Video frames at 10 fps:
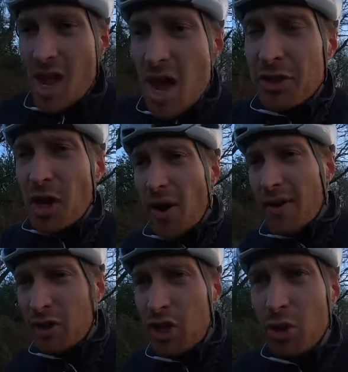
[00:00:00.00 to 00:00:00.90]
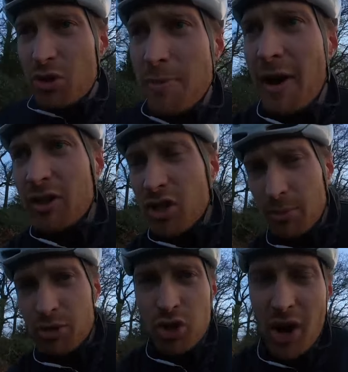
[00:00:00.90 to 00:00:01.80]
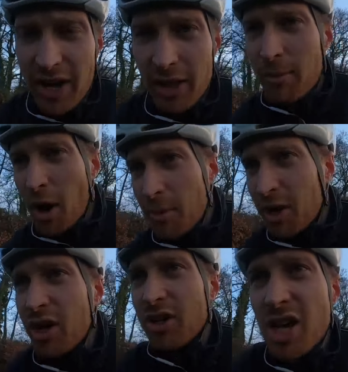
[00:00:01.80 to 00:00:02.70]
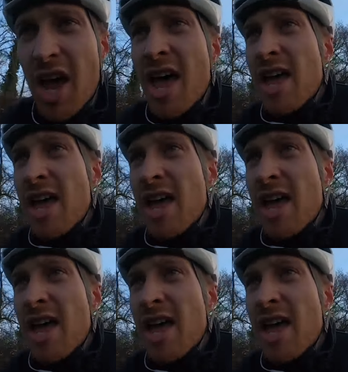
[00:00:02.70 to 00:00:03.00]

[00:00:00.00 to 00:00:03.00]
I don't have a huge amount of time to train at the moment because